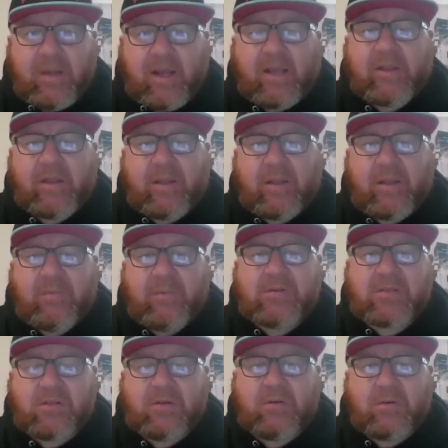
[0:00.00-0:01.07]
I claim
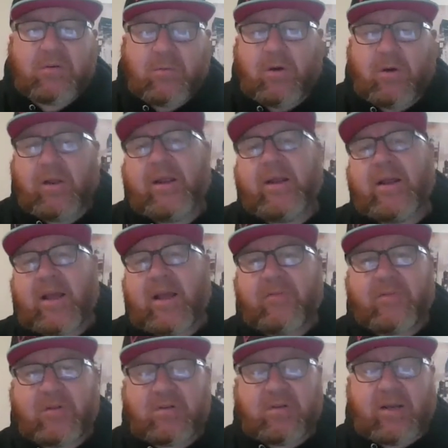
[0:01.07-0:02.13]
those two. Well, and I
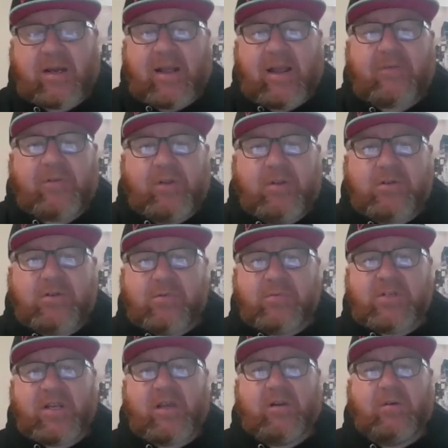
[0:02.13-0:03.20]
have a I have a
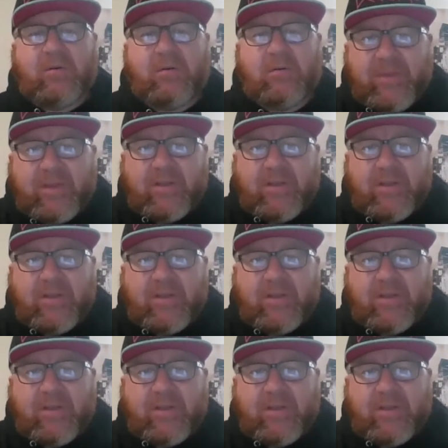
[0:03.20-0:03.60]
YouTube channel.